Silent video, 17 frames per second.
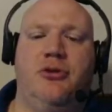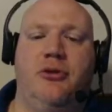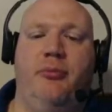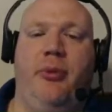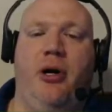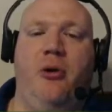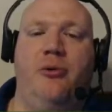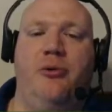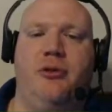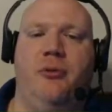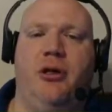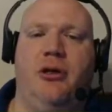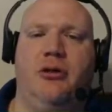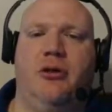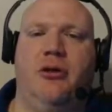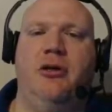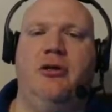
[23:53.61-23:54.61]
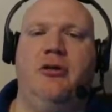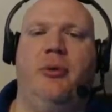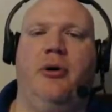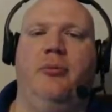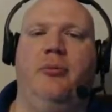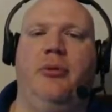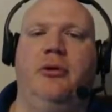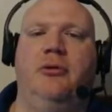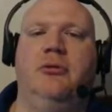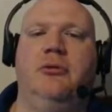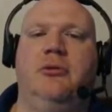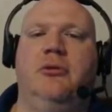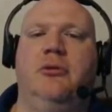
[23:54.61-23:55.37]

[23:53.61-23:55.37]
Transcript: some bones that we can turn into bone meal.